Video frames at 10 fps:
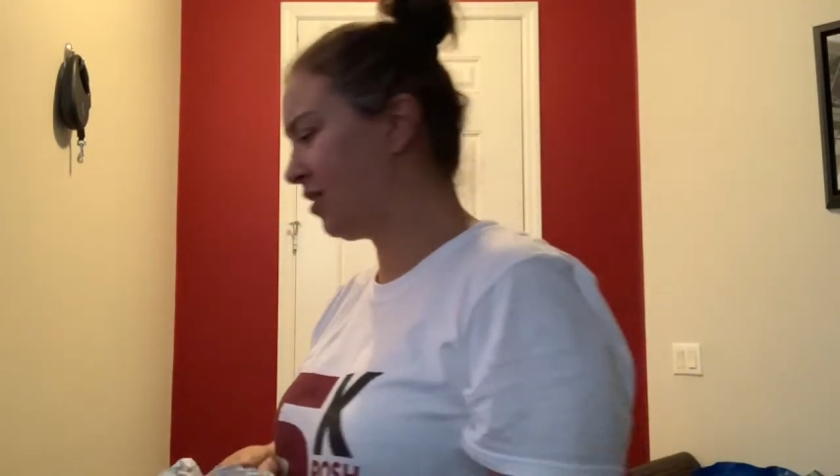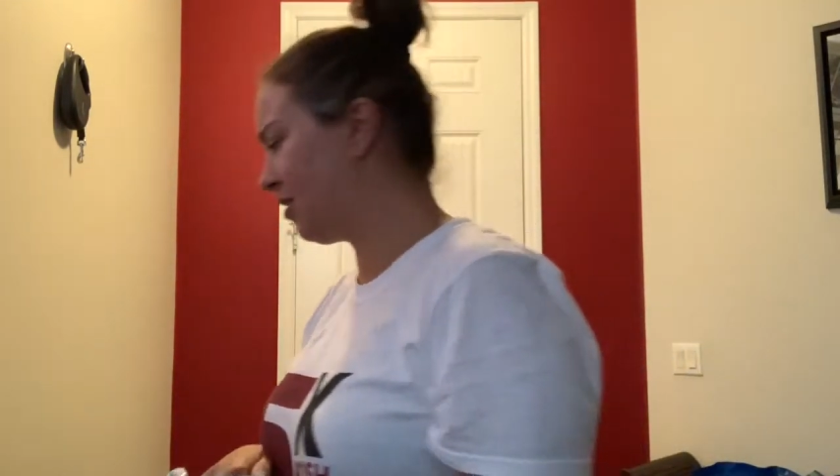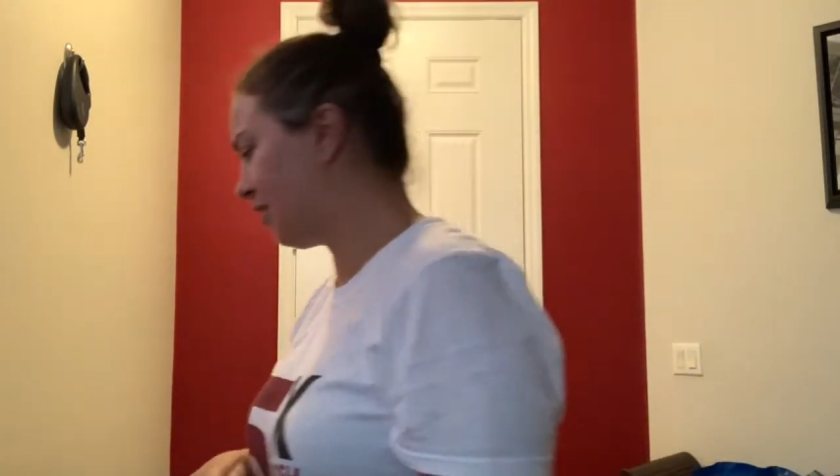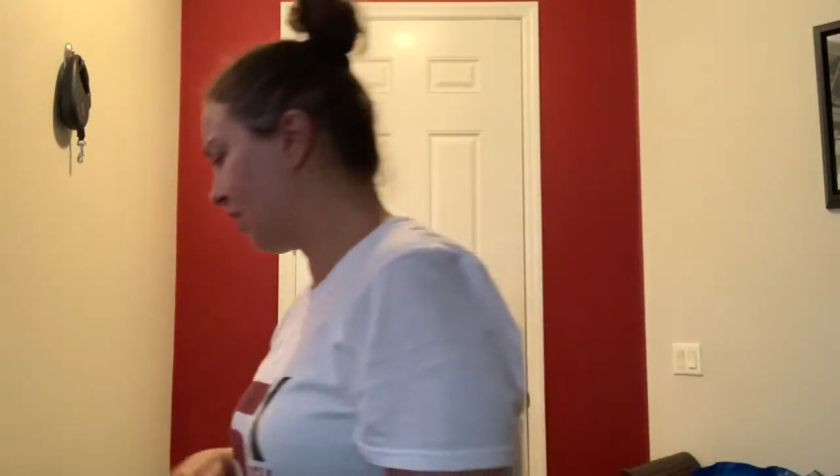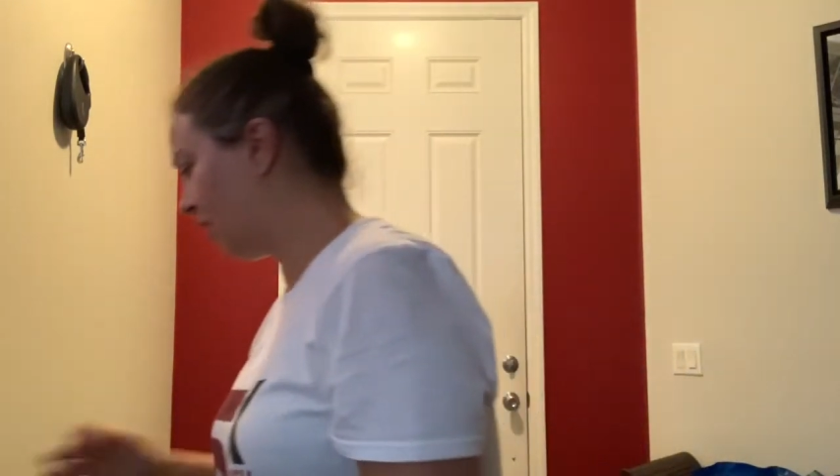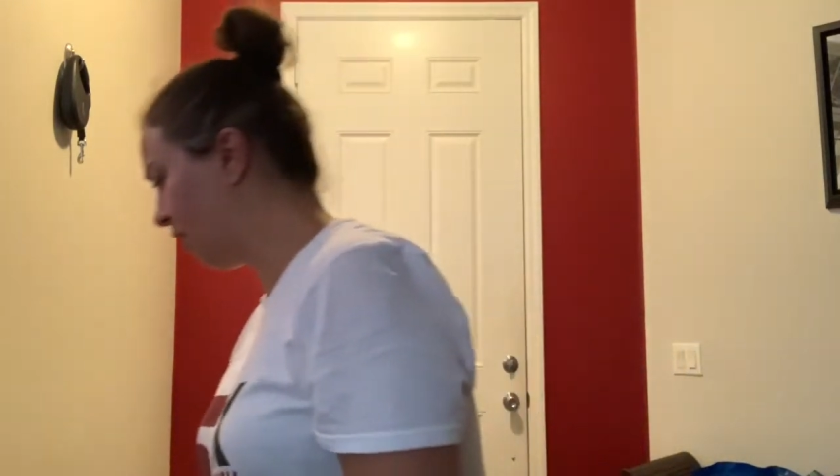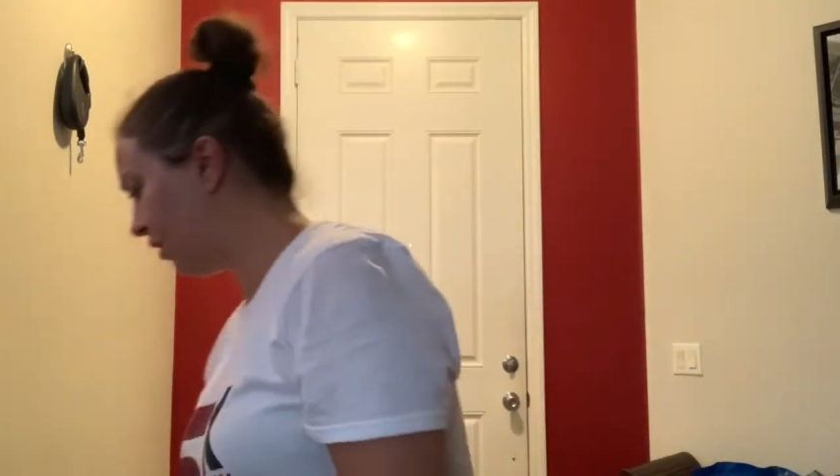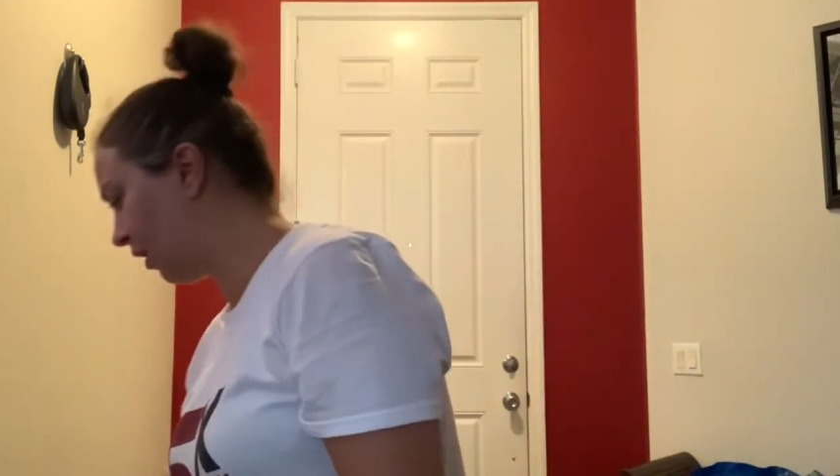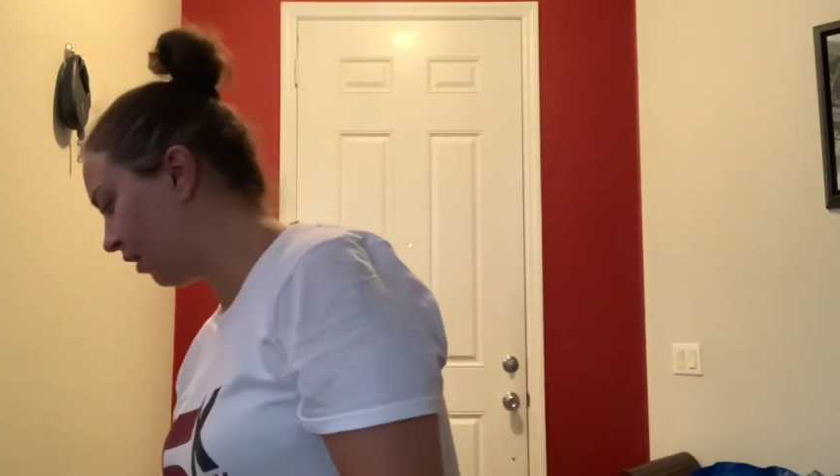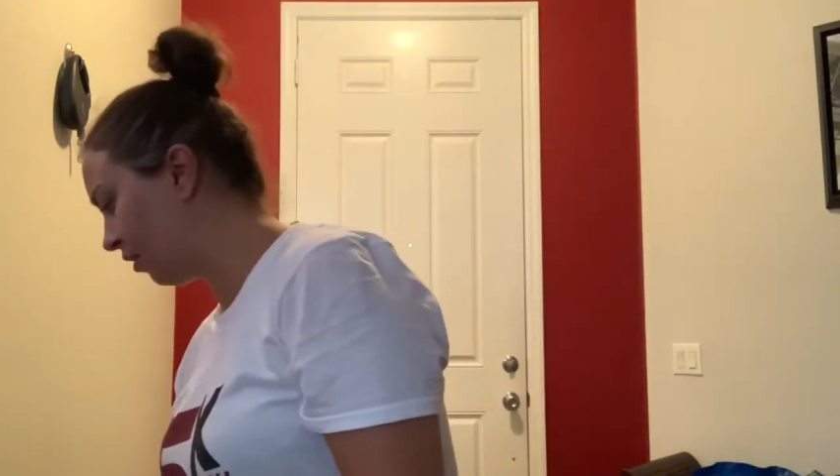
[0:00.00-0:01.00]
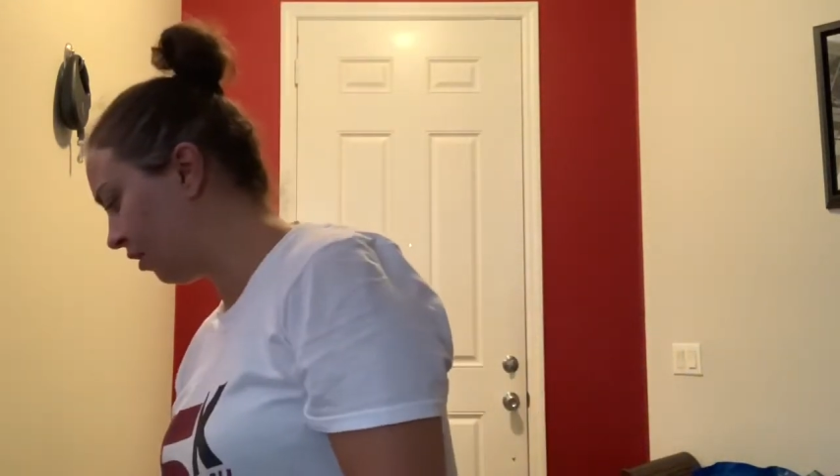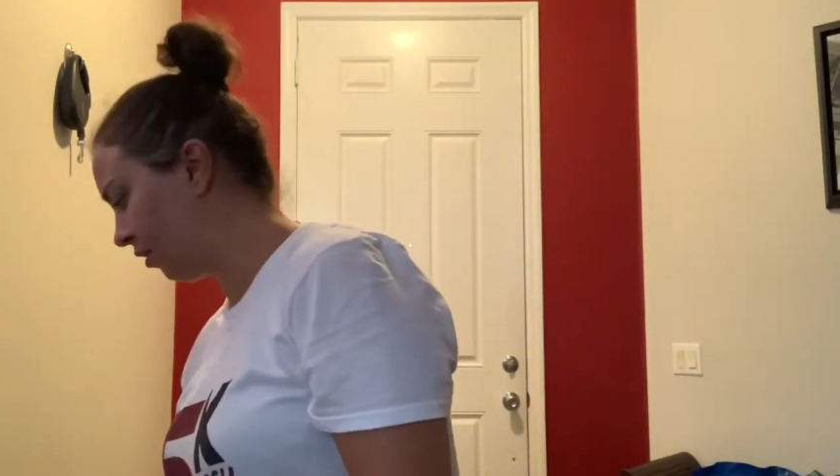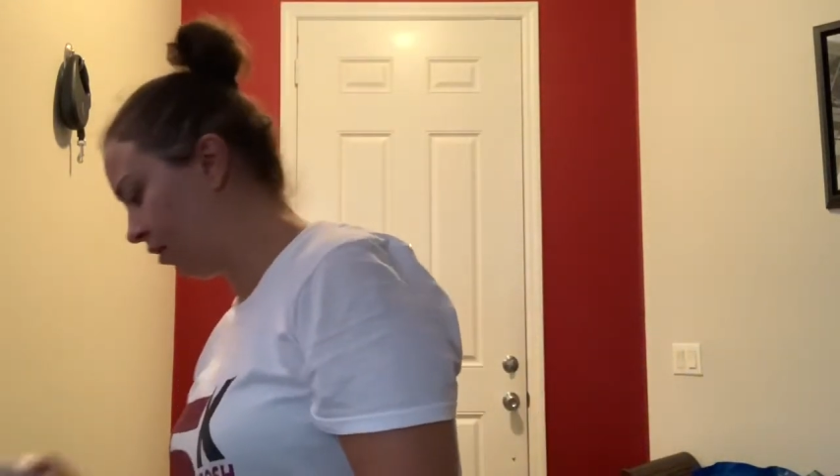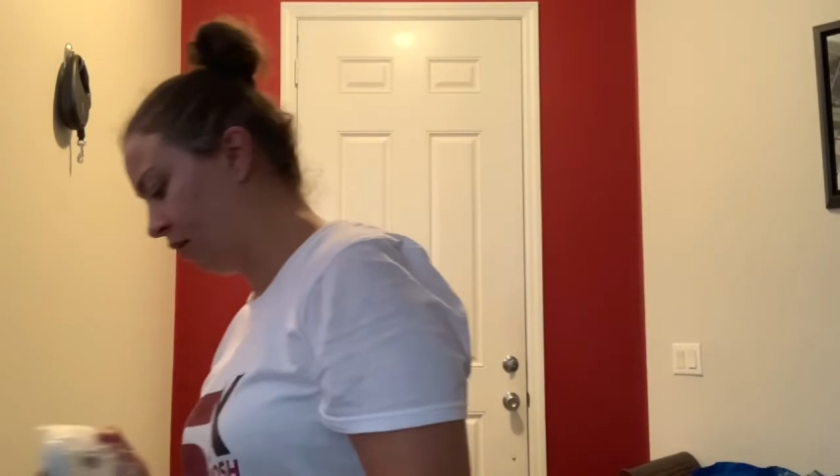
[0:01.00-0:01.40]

stick on that good.